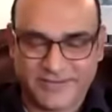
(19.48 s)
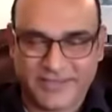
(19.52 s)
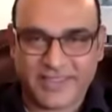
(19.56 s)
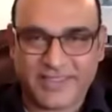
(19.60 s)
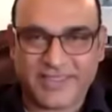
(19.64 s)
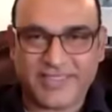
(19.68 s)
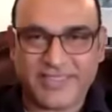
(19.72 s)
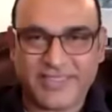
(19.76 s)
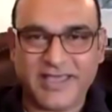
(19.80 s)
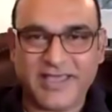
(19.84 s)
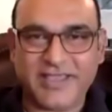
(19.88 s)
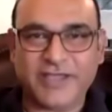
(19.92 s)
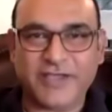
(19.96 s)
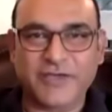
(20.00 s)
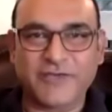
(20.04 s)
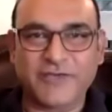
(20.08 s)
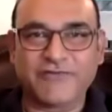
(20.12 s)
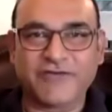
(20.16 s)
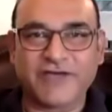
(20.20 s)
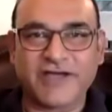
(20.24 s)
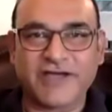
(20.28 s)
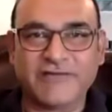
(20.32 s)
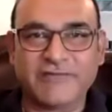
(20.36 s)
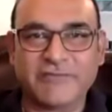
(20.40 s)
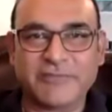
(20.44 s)
Thank you
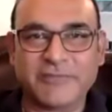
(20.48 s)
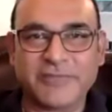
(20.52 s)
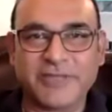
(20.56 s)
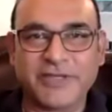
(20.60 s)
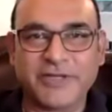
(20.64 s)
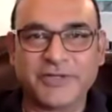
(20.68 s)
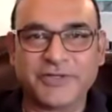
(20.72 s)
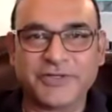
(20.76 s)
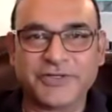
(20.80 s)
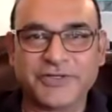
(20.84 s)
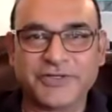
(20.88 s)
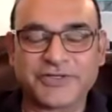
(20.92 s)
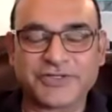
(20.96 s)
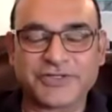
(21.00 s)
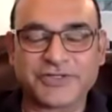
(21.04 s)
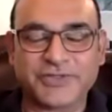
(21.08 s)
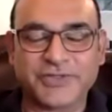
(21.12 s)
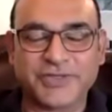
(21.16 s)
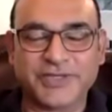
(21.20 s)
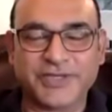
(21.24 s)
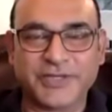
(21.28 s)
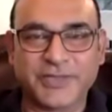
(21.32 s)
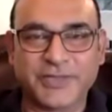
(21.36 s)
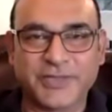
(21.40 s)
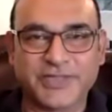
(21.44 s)
for having me on your show
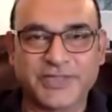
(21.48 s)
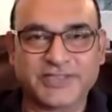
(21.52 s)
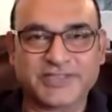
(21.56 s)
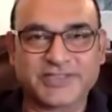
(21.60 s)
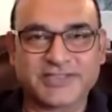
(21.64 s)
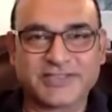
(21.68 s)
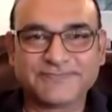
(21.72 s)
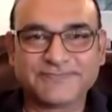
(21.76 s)
anyways.